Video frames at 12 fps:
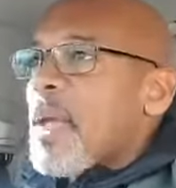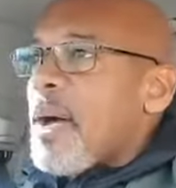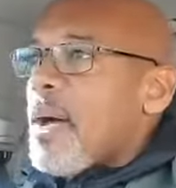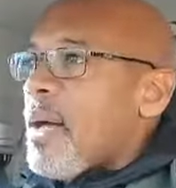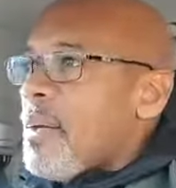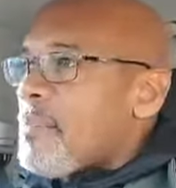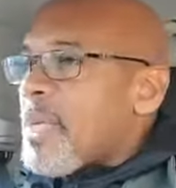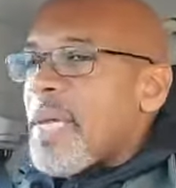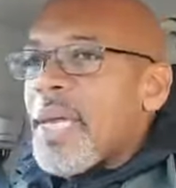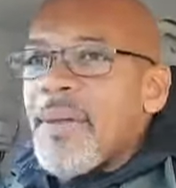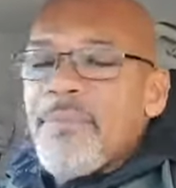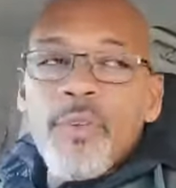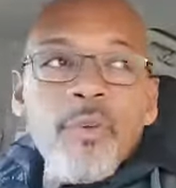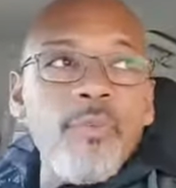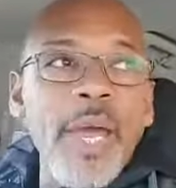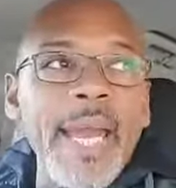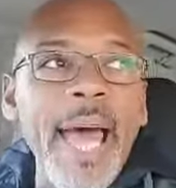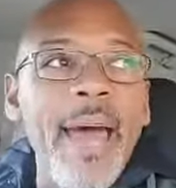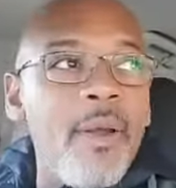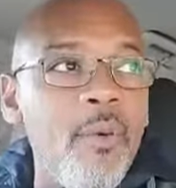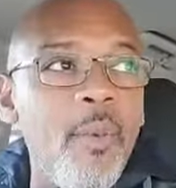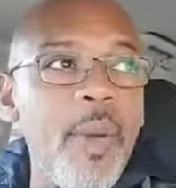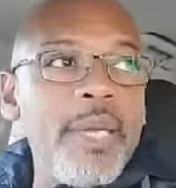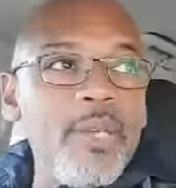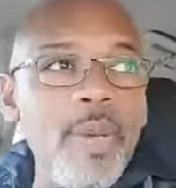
Um, if you ran out of wick,